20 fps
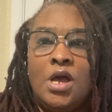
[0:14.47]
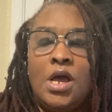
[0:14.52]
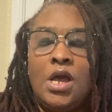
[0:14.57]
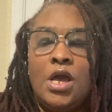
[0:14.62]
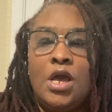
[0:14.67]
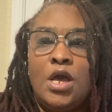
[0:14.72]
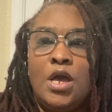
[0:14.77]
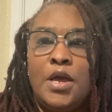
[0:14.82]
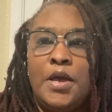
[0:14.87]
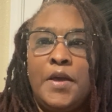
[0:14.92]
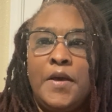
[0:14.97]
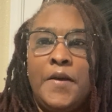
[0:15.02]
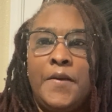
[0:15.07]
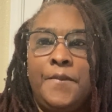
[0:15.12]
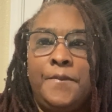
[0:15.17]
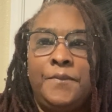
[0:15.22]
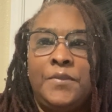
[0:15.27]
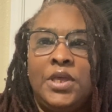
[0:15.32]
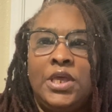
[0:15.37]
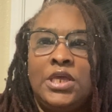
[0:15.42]

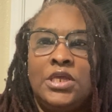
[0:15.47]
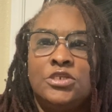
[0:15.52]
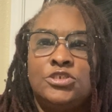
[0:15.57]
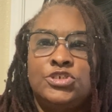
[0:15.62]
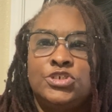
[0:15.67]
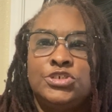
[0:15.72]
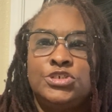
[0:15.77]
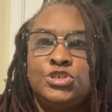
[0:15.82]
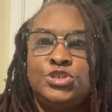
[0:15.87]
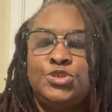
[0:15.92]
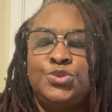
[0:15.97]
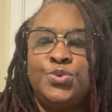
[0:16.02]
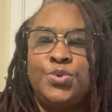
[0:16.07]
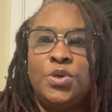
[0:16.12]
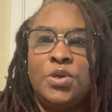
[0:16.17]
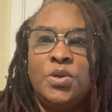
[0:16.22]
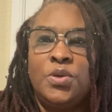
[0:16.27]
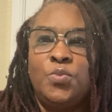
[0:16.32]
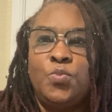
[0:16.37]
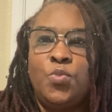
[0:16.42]
and just
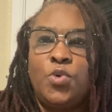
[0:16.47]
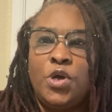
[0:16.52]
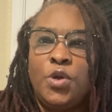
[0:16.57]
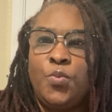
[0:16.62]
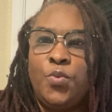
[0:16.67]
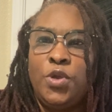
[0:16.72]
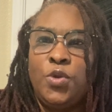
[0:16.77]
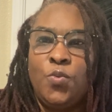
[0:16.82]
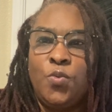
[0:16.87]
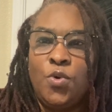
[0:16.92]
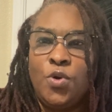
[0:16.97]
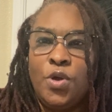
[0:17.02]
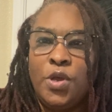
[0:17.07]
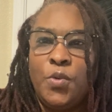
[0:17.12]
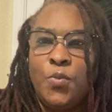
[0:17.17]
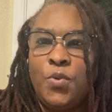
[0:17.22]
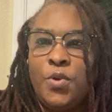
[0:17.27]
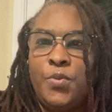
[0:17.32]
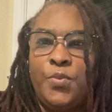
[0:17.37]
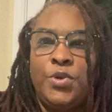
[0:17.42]
doing what we want,
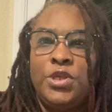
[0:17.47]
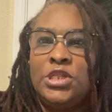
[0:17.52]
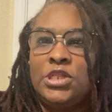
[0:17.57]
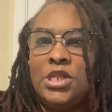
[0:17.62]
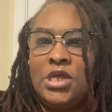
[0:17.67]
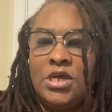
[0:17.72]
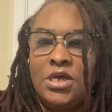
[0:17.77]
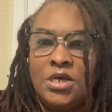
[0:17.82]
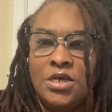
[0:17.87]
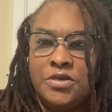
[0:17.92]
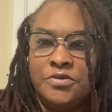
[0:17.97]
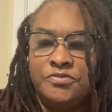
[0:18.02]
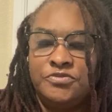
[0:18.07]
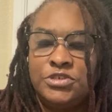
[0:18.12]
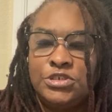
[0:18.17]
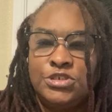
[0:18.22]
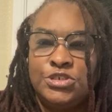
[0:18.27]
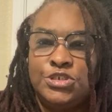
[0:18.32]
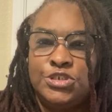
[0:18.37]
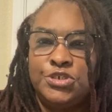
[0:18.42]
what we love
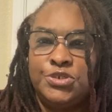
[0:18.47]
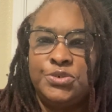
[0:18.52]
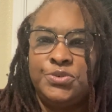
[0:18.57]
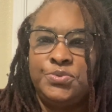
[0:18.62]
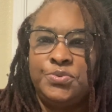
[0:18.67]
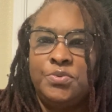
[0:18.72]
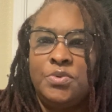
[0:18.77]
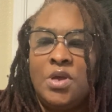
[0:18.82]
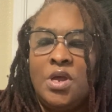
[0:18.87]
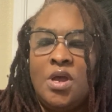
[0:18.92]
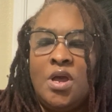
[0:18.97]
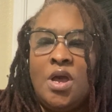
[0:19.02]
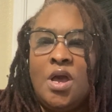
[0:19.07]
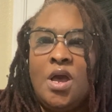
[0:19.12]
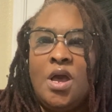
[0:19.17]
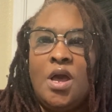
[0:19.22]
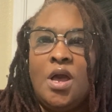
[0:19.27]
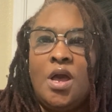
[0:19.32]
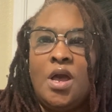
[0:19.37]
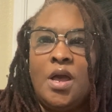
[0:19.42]
to do.
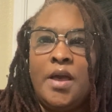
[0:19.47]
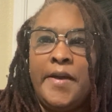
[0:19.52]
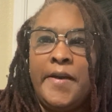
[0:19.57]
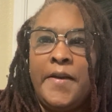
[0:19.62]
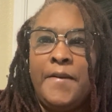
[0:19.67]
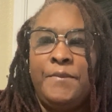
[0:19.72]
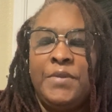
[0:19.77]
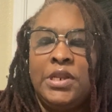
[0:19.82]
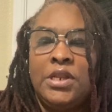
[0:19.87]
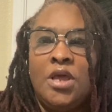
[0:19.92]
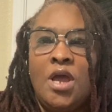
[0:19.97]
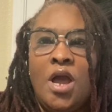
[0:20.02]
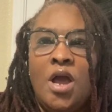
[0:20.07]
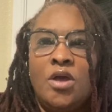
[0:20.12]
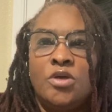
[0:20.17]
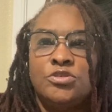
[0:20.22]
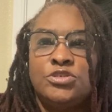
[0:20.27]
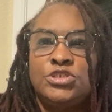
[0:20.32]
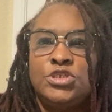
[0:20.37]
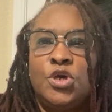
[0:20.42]
It'll
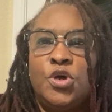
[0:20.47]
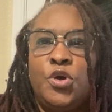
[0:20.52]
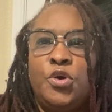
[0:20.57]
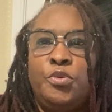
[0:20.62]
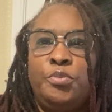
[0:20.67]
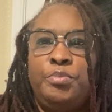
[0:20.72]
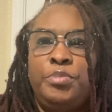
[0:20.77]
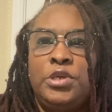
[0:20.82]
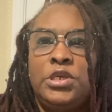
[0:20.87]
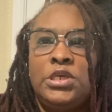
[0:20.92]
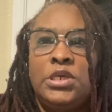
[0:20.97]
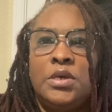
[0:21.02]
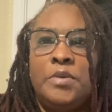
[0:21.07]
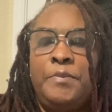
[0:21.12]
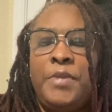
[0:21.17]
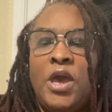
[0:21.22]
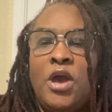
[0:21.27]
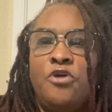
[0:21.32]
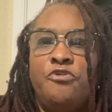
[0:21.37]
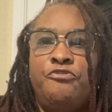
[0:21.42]
also be
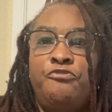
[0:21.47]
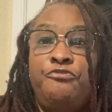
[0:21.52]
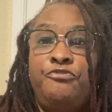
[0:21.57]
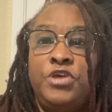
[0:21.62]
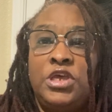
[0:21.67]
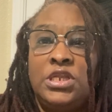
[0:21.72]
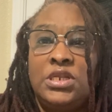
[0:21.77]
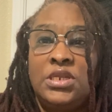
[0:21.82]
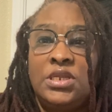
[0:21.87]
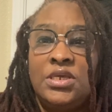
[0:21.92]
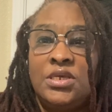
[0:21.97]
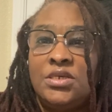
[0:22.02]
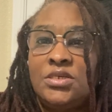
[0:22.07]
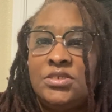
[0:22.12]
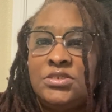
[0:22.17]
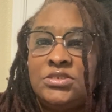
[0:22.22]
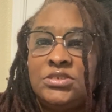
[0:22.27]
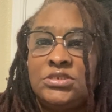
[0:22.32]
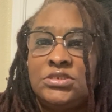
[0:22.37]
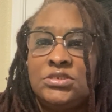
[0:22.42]
about
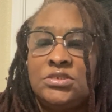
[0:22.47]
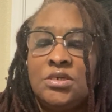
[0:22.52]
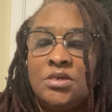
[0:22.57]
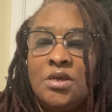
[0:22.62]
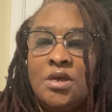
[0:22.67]
fitness,